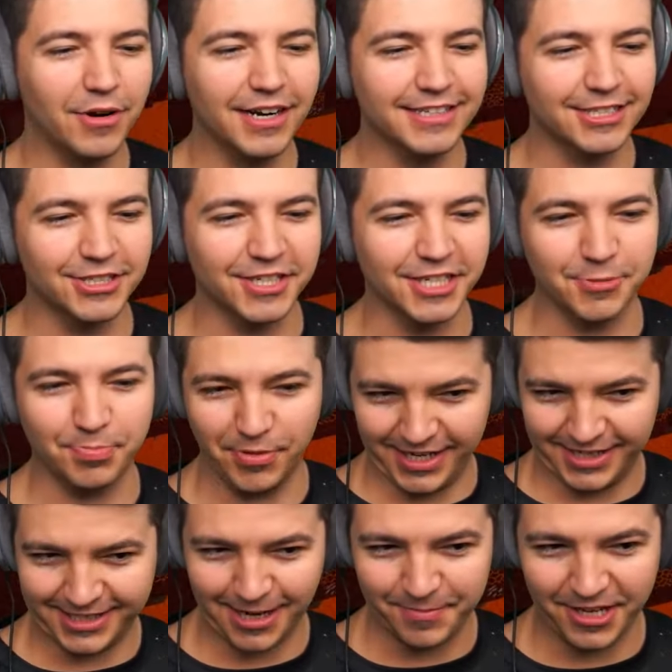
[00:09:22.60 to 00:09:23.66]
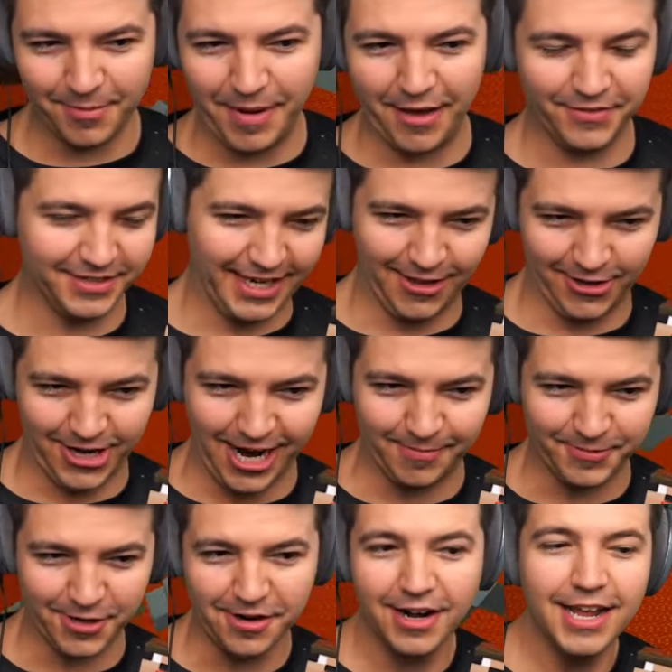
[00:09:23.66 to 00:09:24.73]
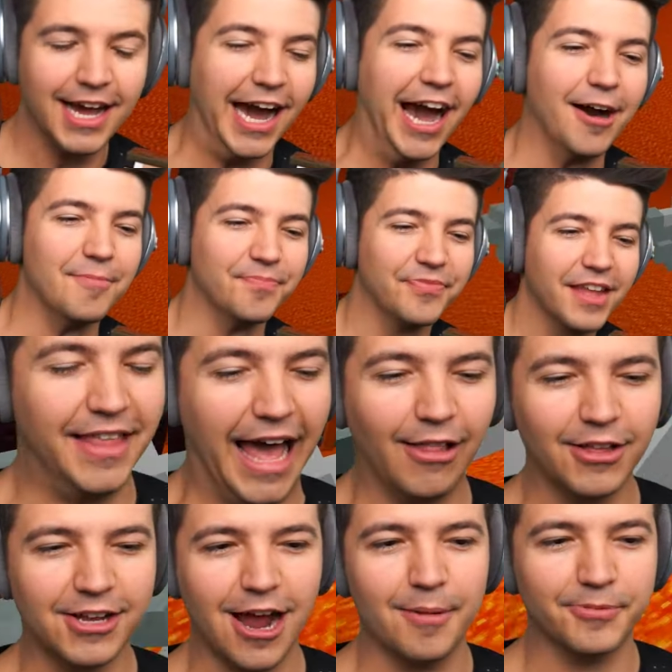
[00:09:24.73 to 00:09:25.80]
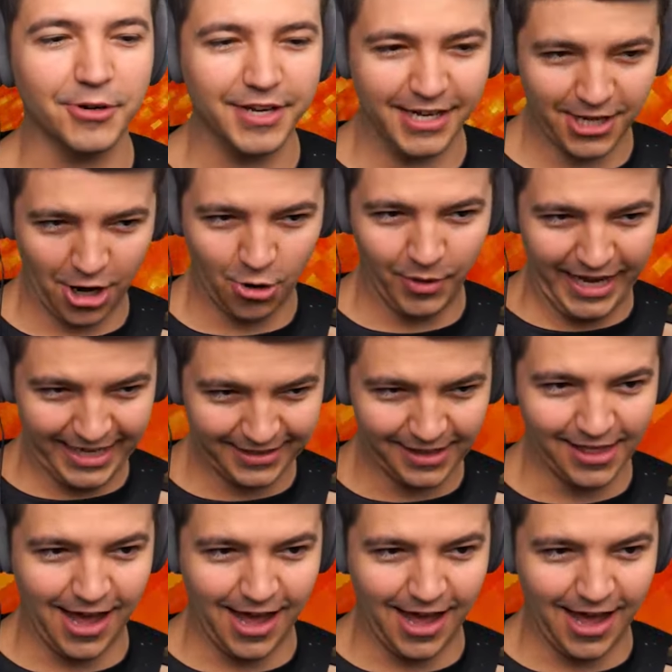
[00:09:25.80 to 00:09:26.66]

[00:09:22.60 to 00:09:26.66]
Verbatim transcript: want to just explain something about this helicopter. Um, the helicopter can go in the